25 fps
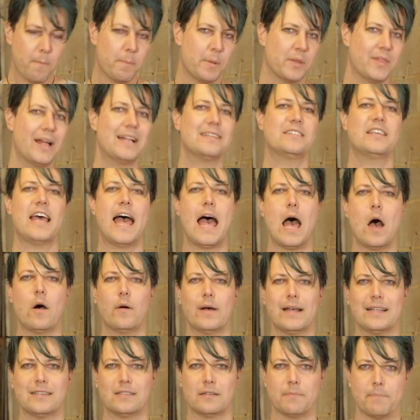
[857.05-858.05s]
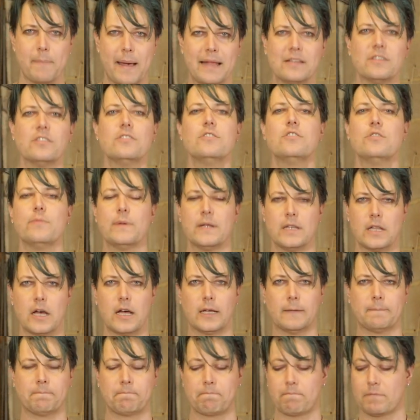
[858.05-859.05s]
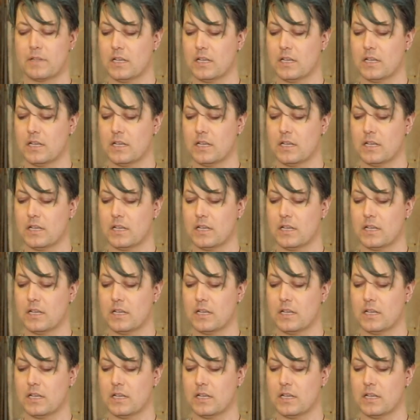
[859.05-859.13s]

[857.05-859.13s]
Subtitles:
but that's how it's meant to be done.